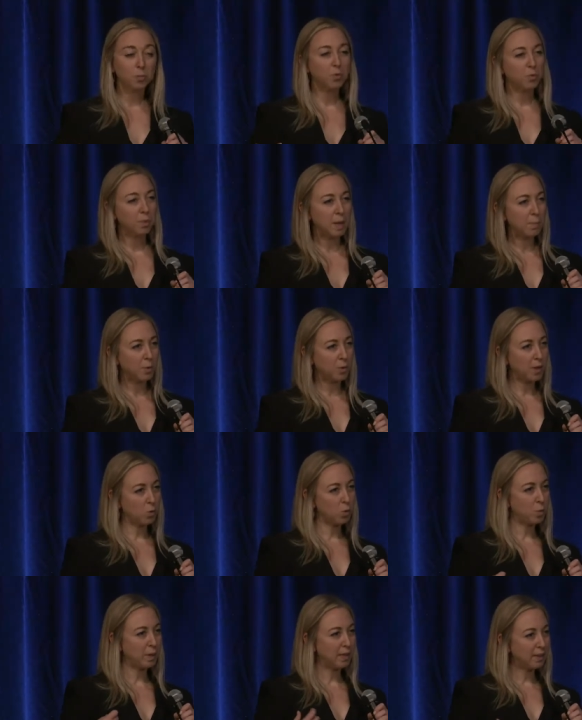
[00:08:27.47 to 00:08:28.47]
of people that
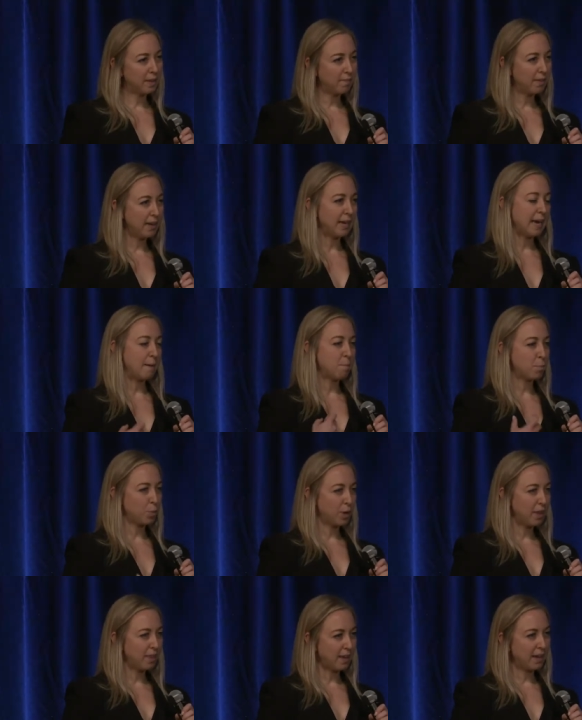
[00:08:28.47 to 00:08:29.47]
will be living and
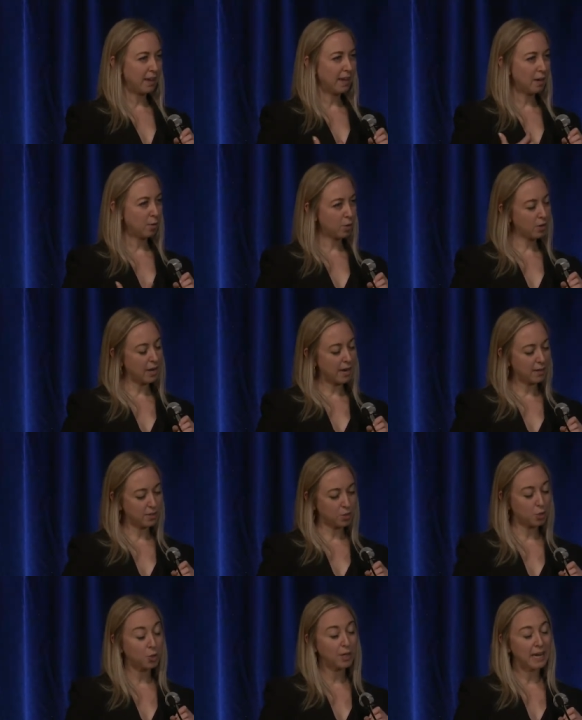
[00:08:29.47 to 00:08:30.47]
breathing and,
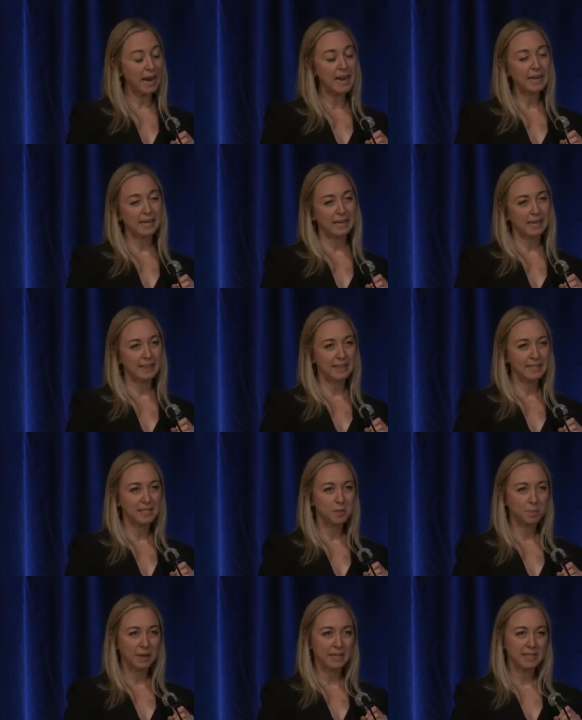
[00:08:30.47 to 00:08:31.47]
and creating in this
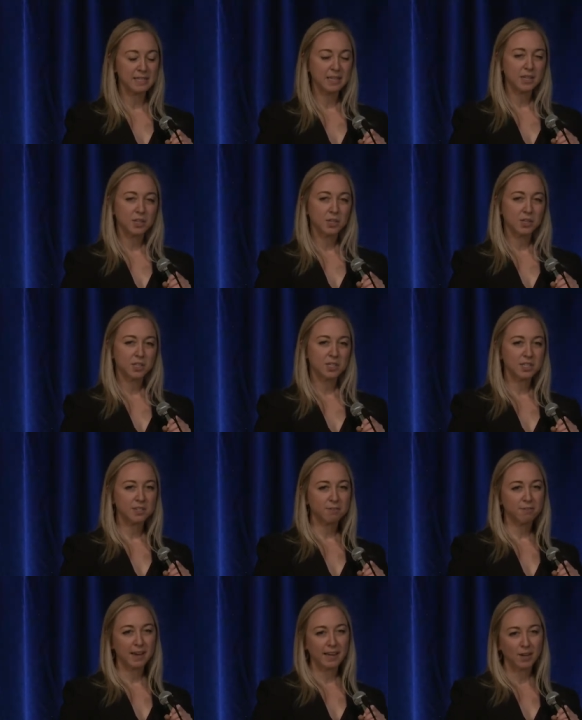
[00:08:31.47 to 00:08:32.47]
space to
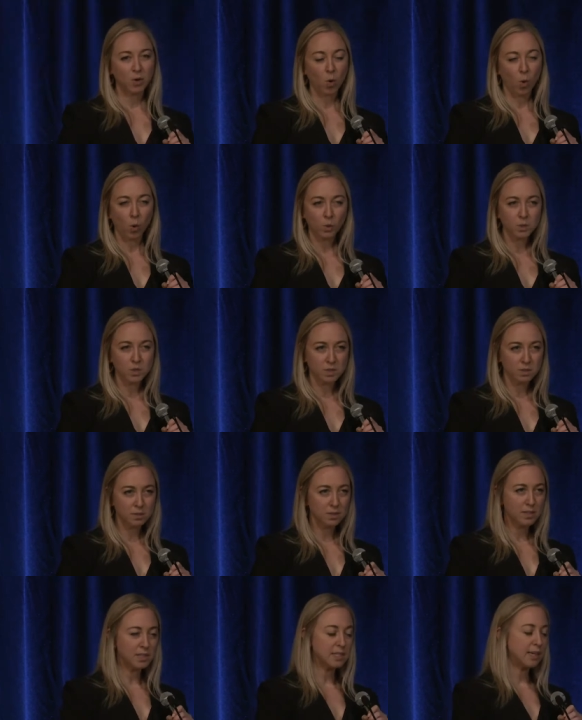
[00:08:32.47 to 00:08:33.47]
define goals,
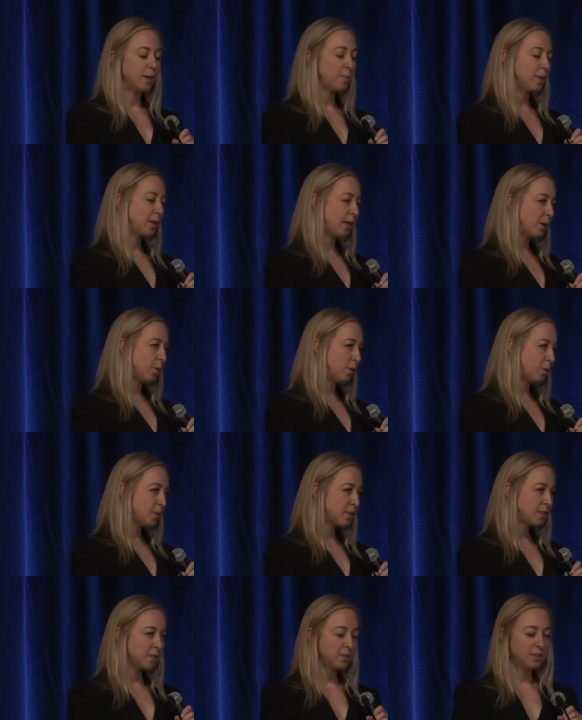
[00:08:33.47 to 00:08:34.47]
sustainability
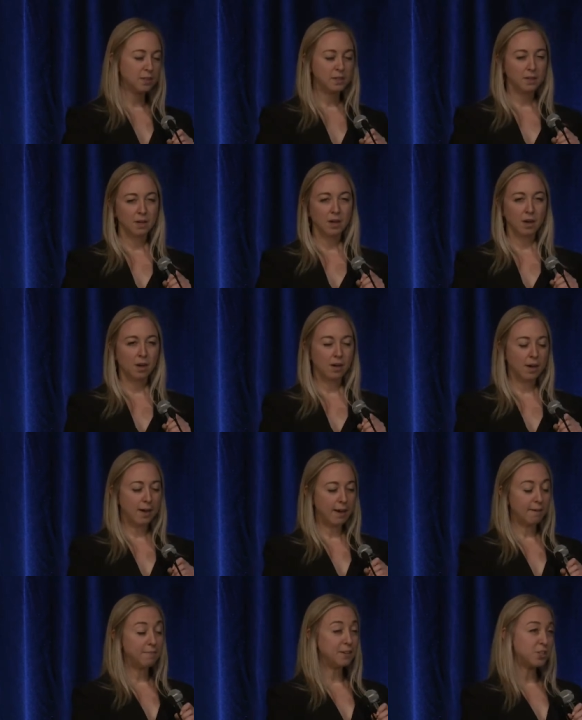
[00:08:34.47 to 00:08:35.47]
goals, uh,
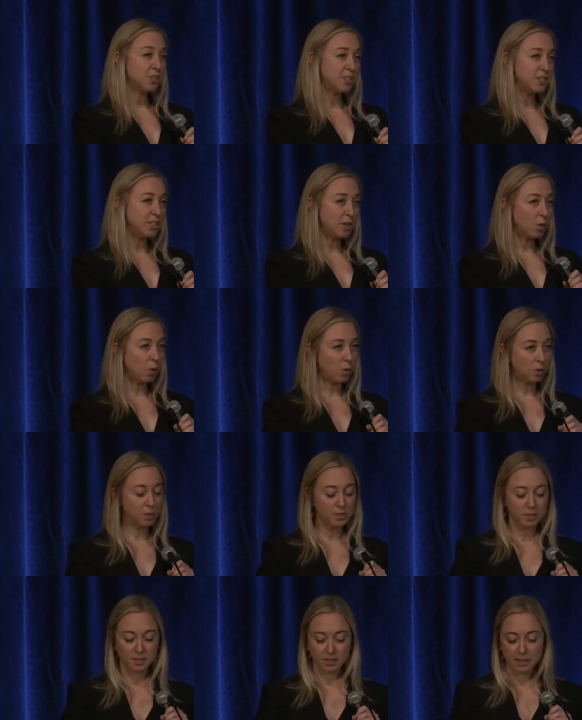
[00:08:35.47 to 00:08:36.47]
efficiency goals,